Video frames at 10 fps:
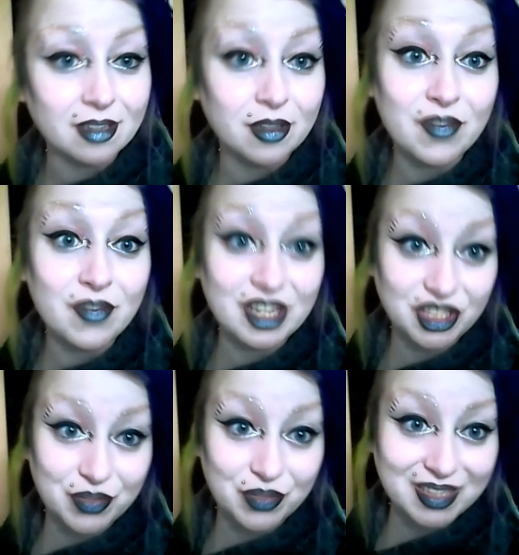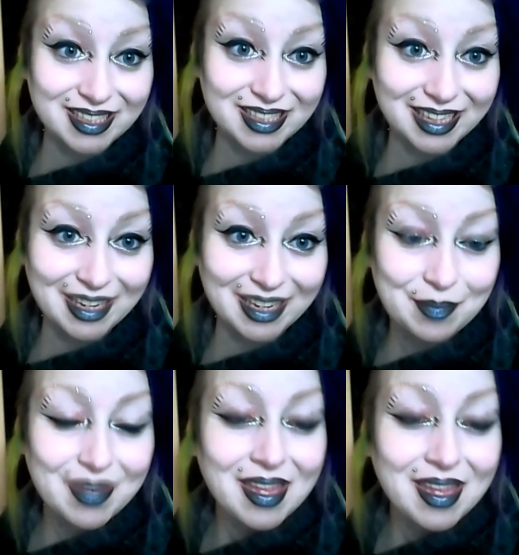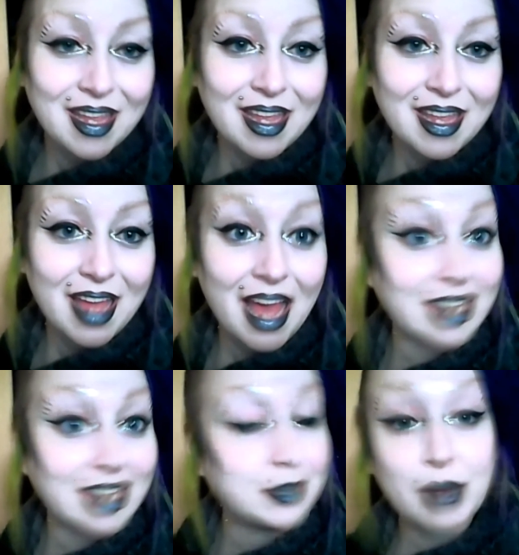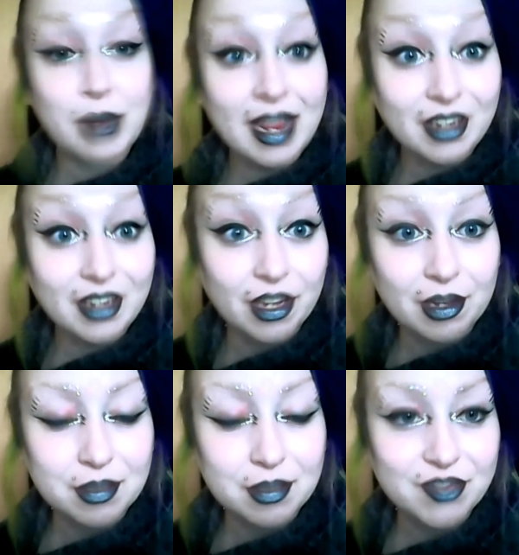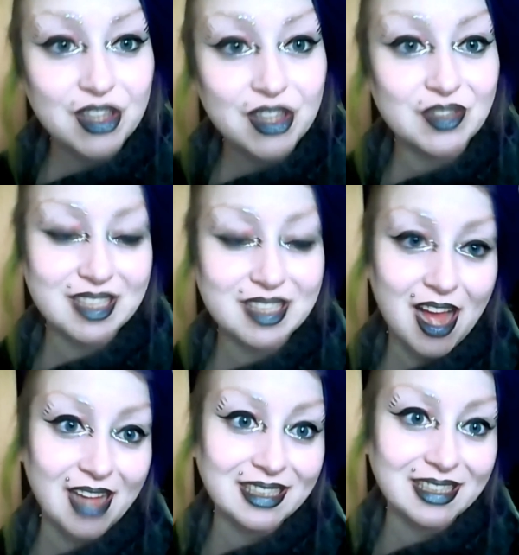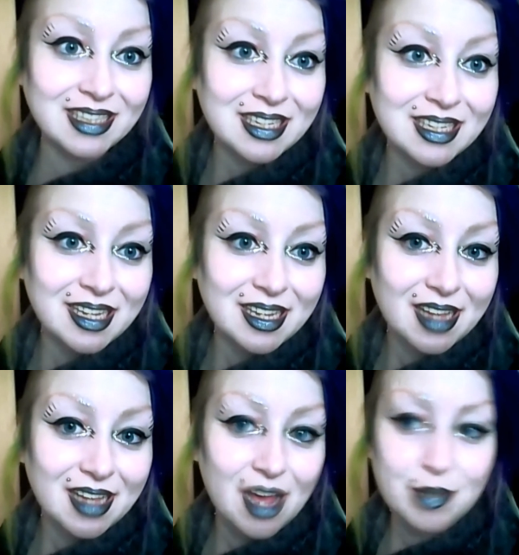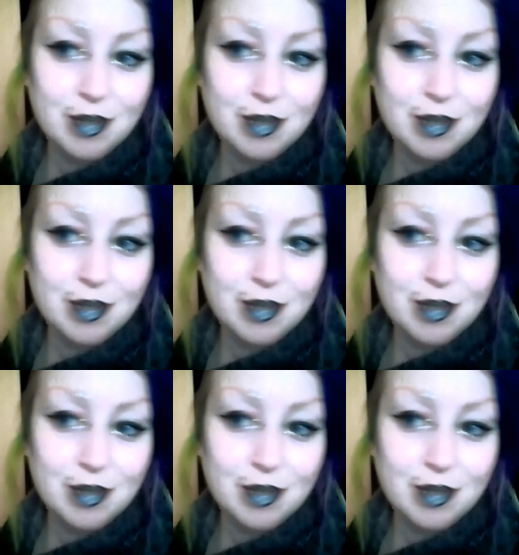convention recently, and it's brand new. It was the first of its kind. It